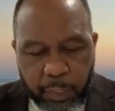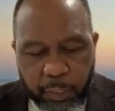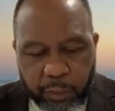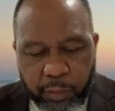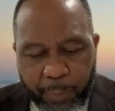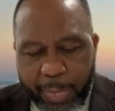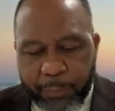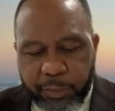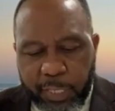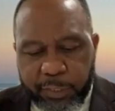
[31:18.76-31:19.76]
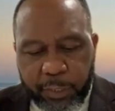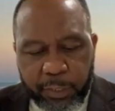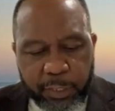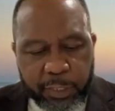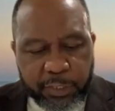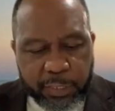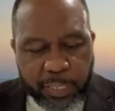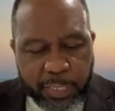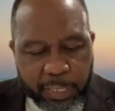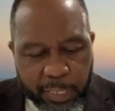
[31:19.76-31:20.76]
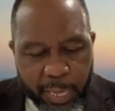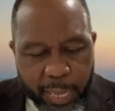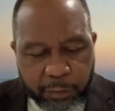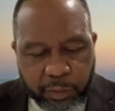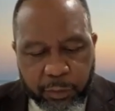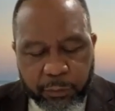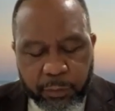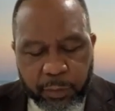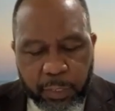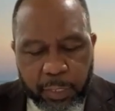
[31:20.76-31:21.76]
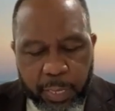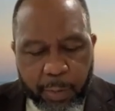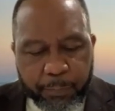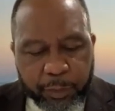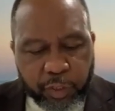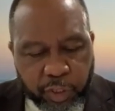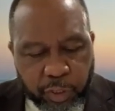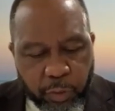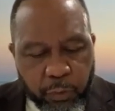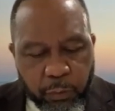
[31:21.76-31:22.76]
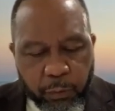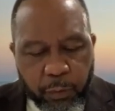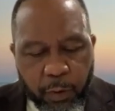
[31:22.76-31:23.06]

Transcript: because the Bible says here clearly it says, and he answered him, pursue,